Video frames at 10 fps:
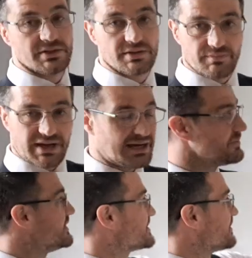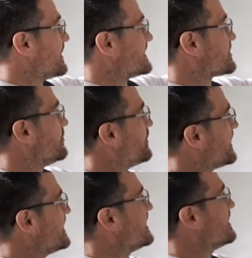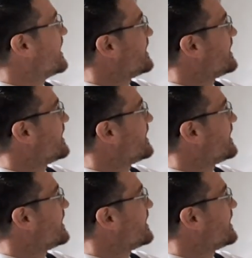behind me. So particle P,